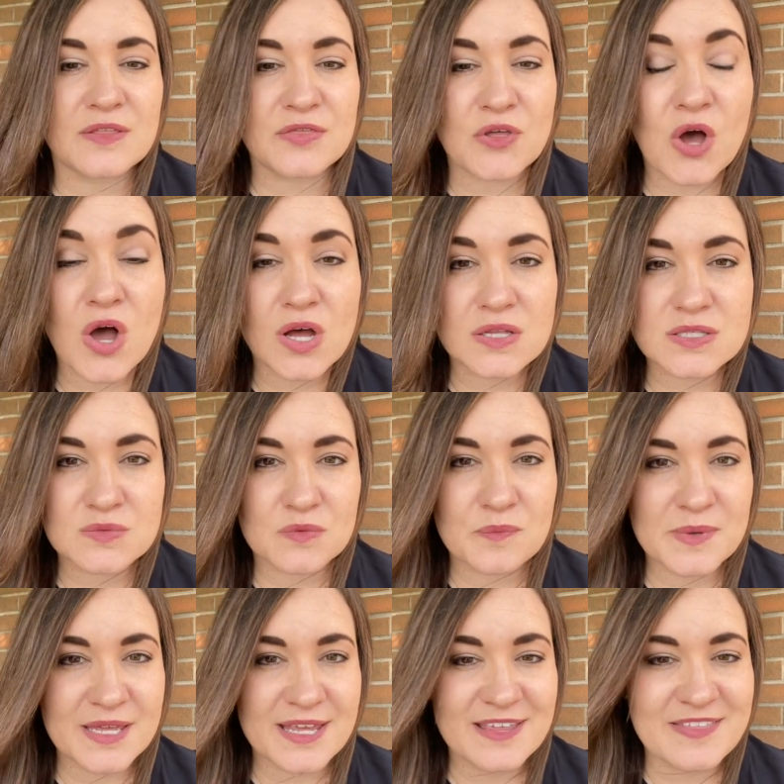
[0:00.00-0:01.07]
thoughts will
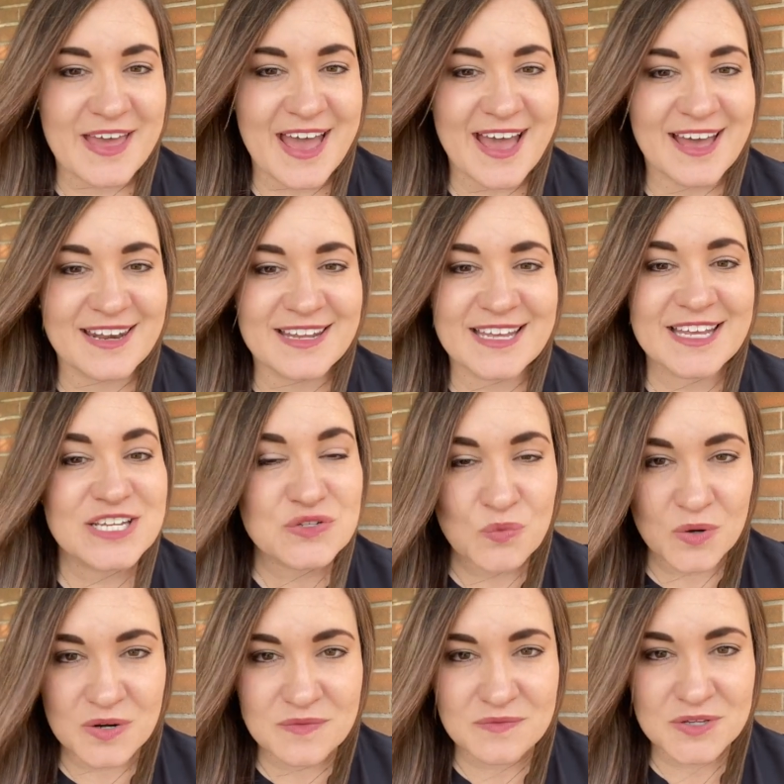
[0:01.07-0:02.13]
be that each one of